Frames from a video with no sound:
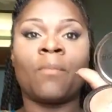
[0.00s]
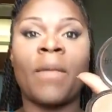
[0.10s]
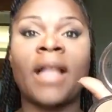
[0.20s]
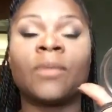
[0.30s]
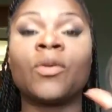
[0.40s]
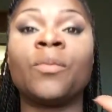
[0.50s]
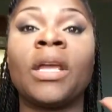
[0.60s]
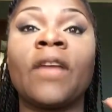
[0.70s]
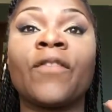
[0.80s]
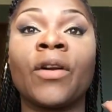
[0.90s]
Malibu
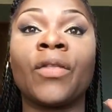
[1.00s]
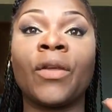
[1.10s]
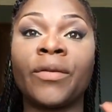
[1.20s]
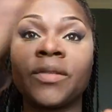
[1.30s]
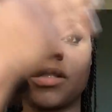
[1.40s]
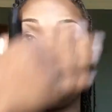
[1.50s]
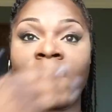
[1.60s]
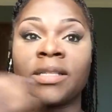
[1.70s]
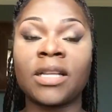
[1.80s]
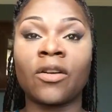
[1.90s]
being for those of
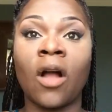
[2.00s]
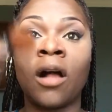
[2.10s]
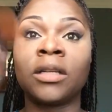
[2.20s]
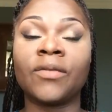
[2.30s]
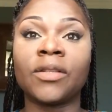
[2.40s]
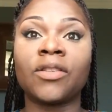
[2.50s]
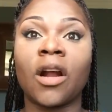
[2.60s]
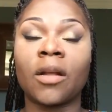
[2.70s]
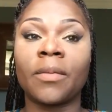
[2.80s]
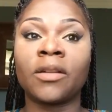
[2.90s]
us that are olive and
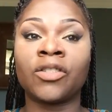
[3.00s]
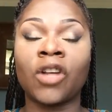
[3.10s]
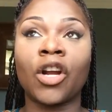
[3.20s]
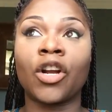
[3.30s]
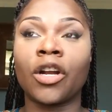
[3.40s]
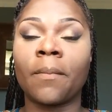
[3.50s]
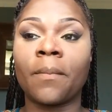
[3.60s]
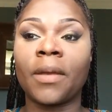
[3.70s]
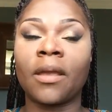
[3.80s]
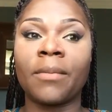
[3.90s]
darker
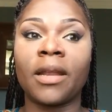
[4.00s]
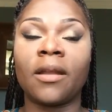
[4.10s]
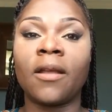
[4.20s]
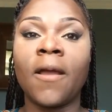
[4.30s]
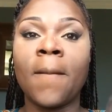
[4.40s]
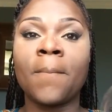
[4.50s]
pigmented.